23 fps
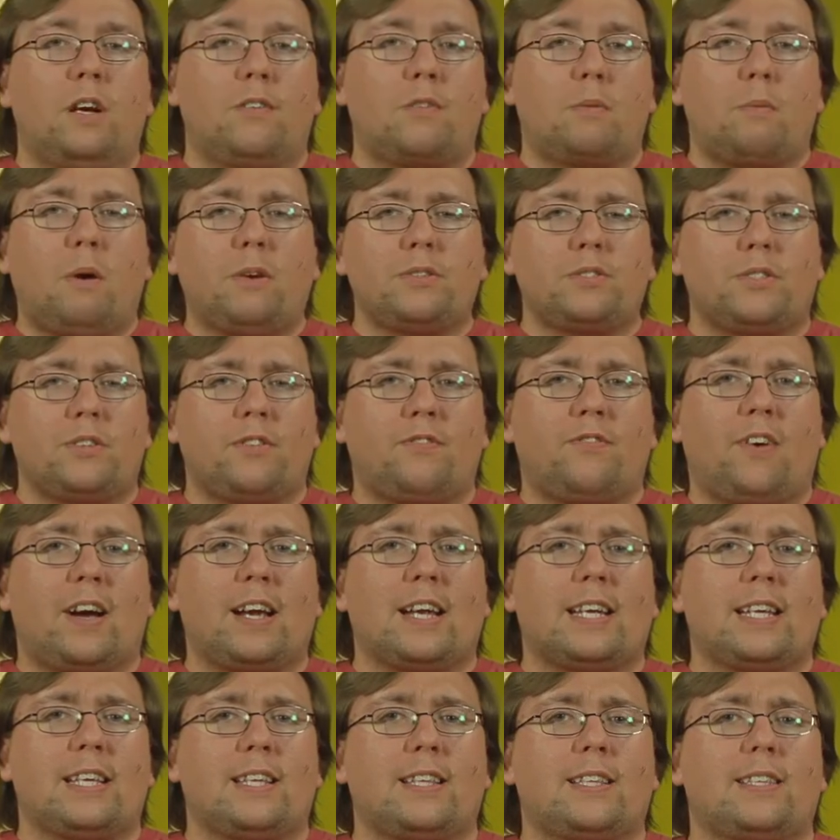for most of the fight,
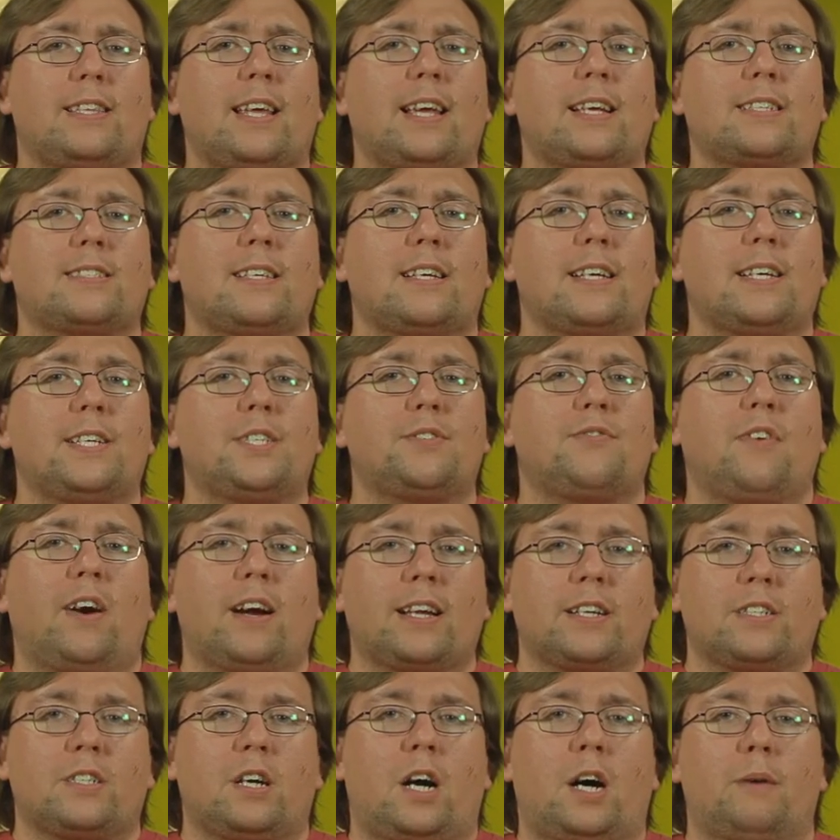he thinks that he's
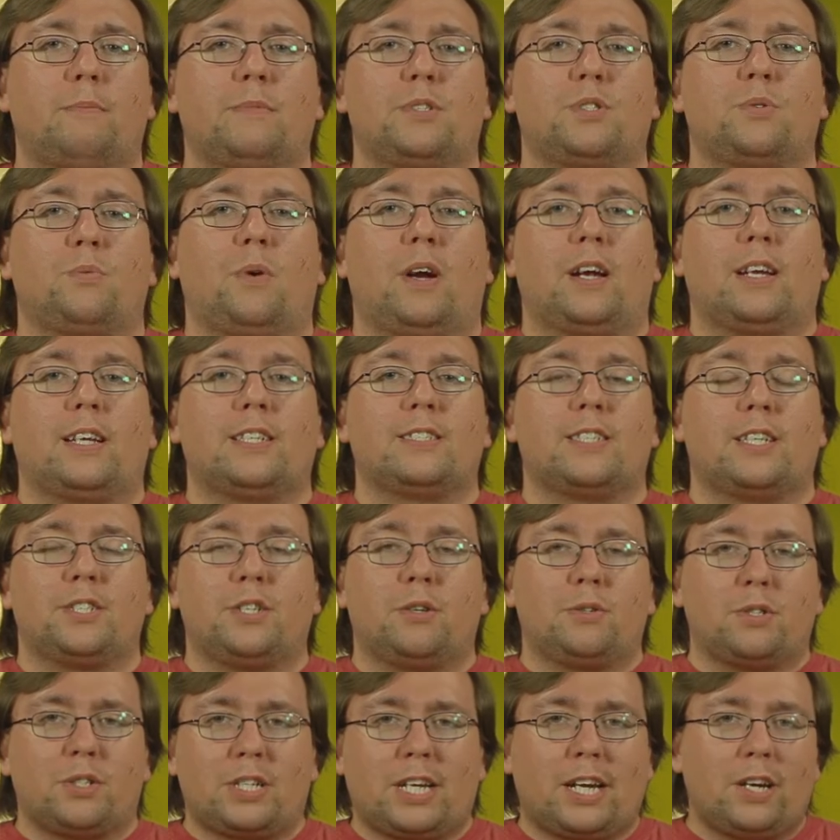fighting Thomas Wayne. He says, you
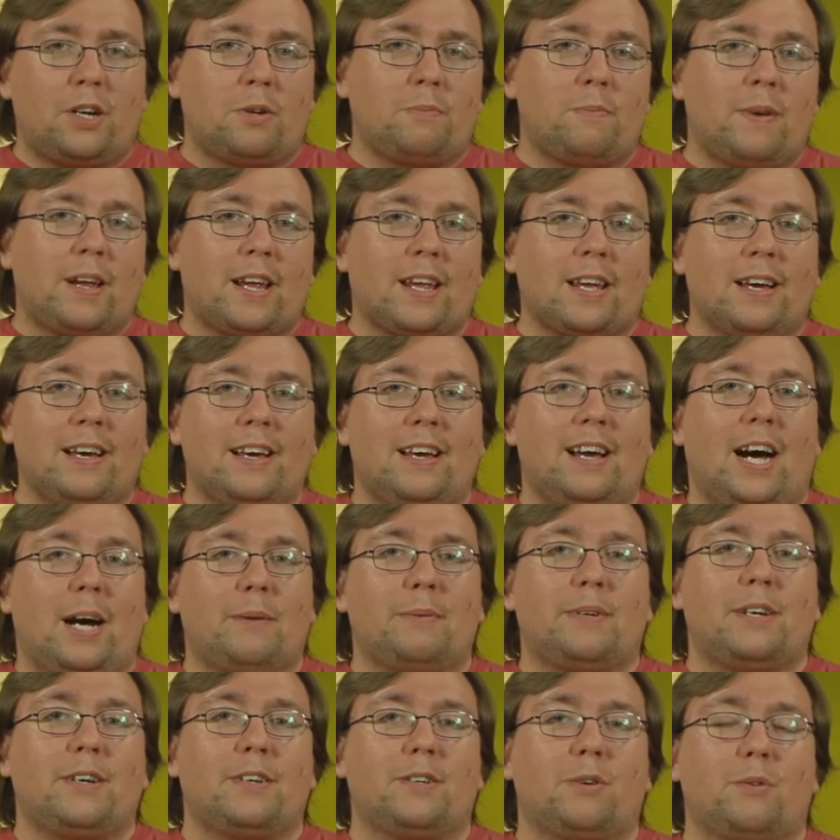know, you killed me,
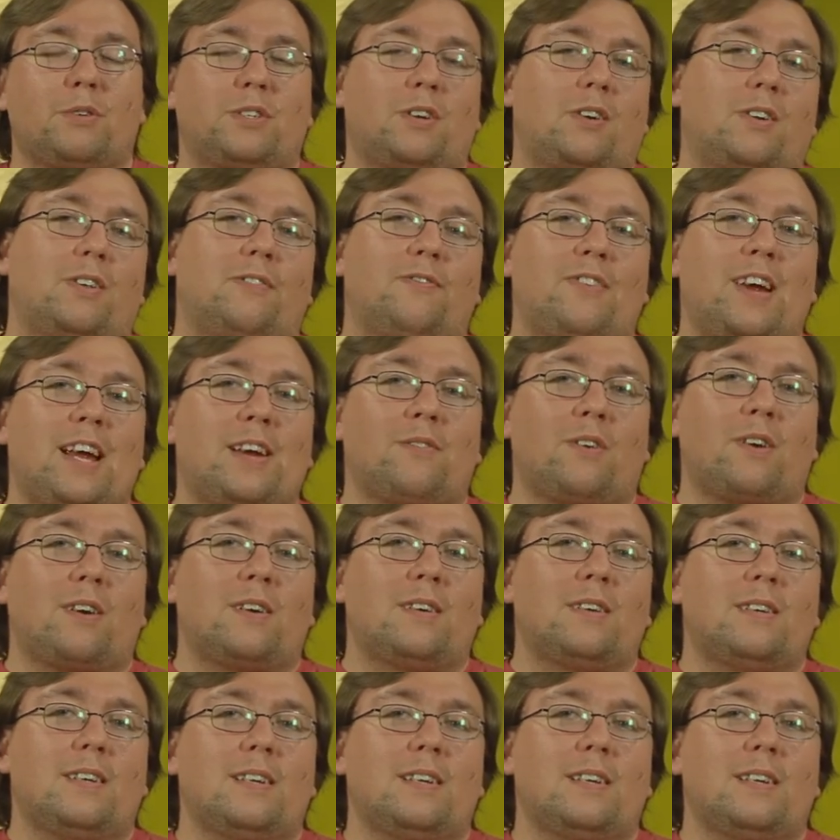I'm here to return the favor.